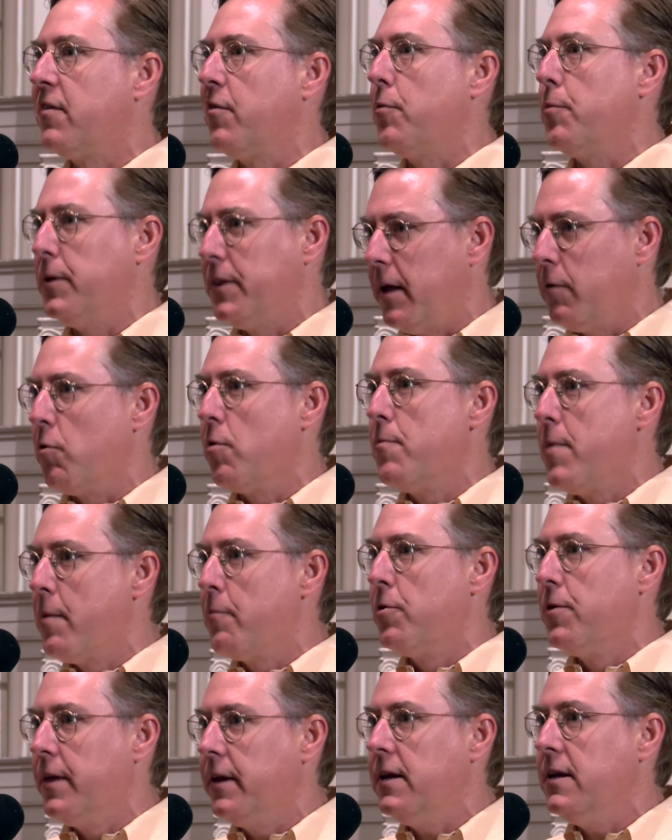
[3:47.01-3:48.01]
of it, but they
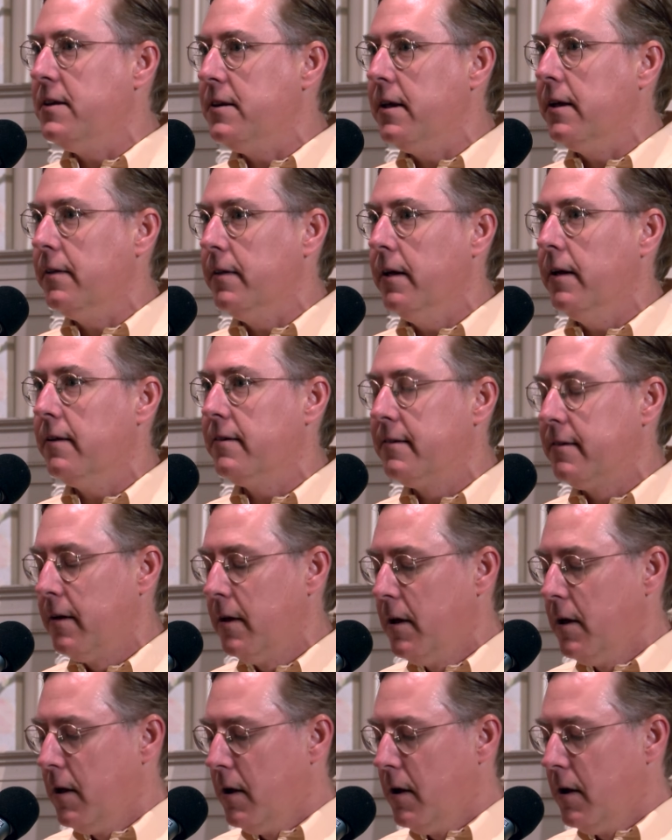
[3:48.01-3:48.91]
remember that he did this